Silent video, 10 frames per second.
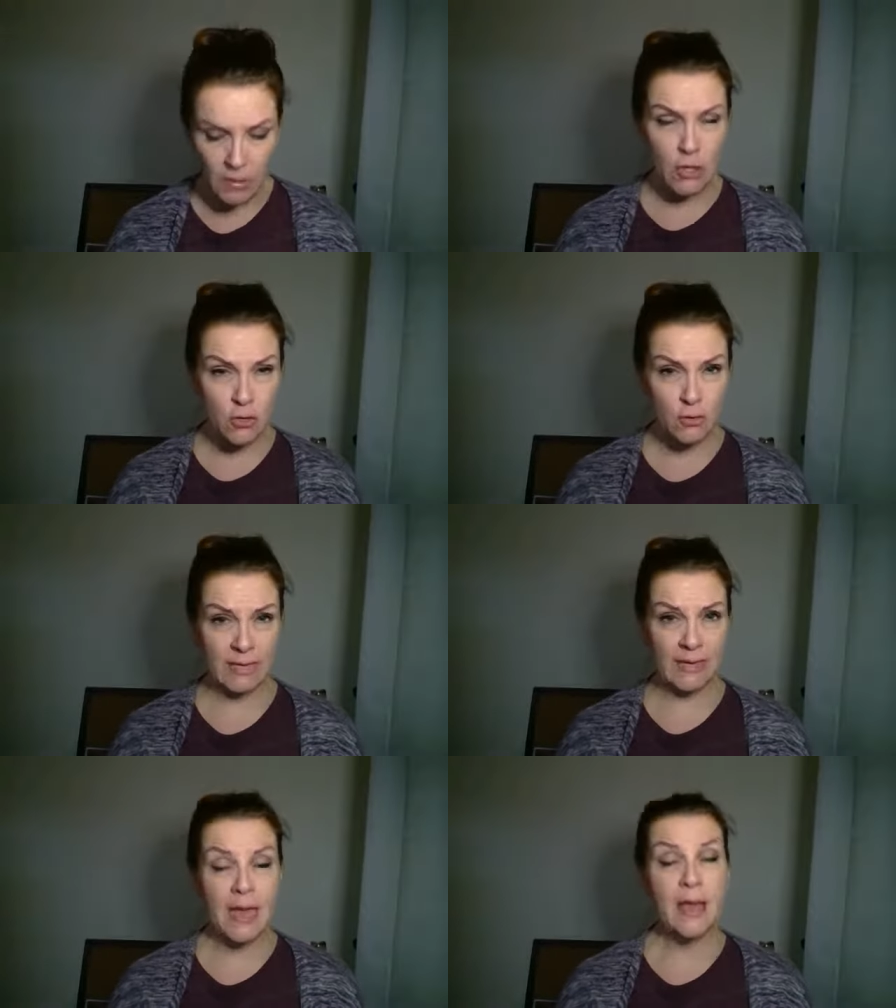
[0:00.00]
you
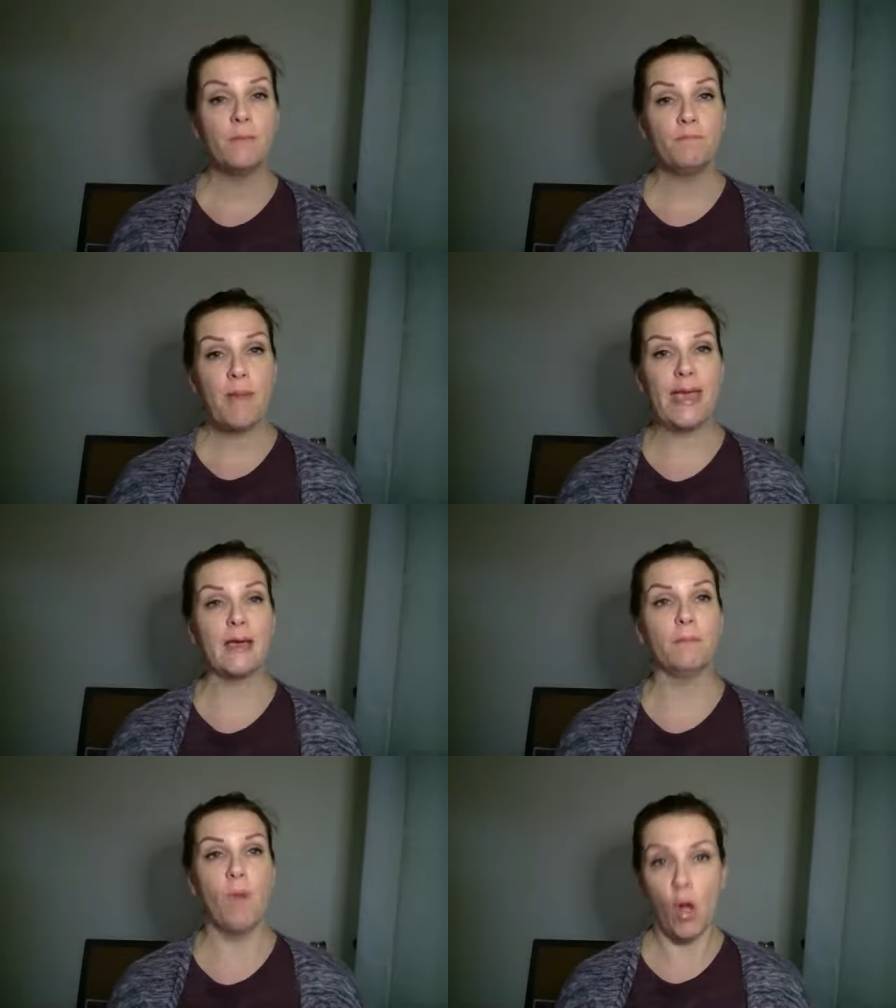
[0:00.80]
can
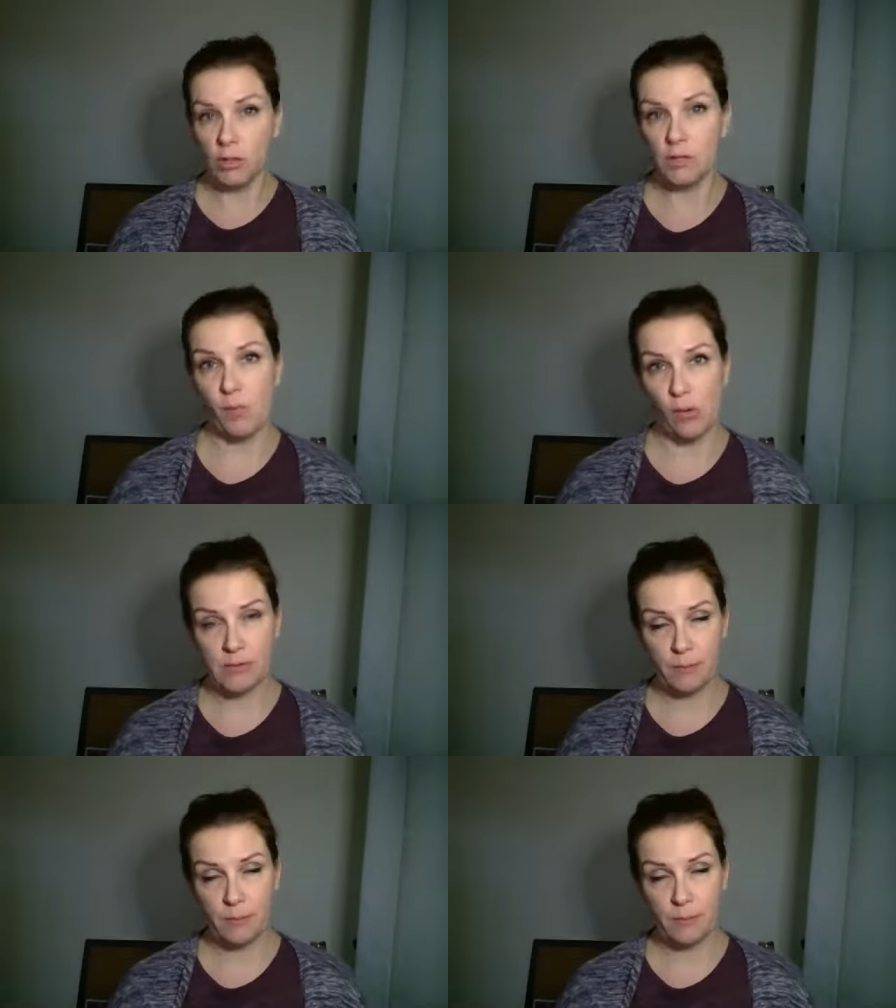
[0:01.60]
make multiples